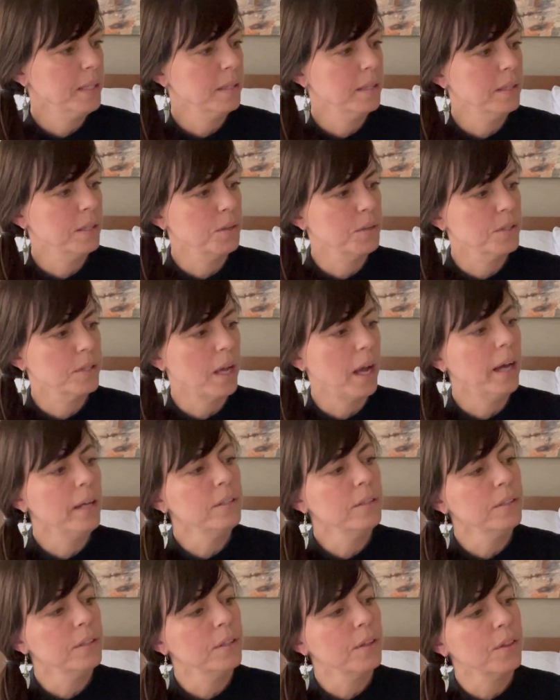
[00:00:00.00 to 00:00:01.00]
There's
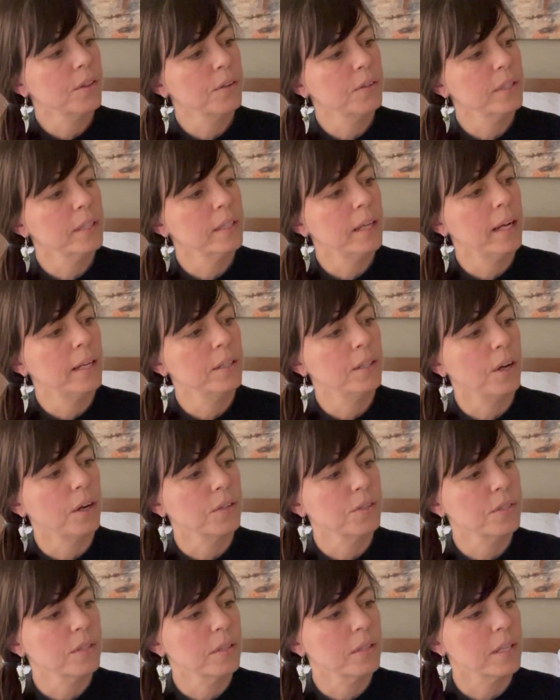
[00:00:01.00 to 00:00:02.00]
139
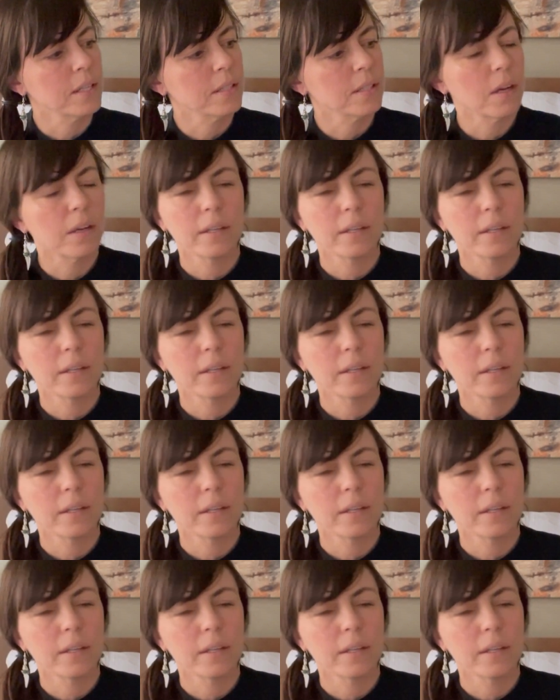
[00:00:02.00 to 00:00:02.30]
yards in these on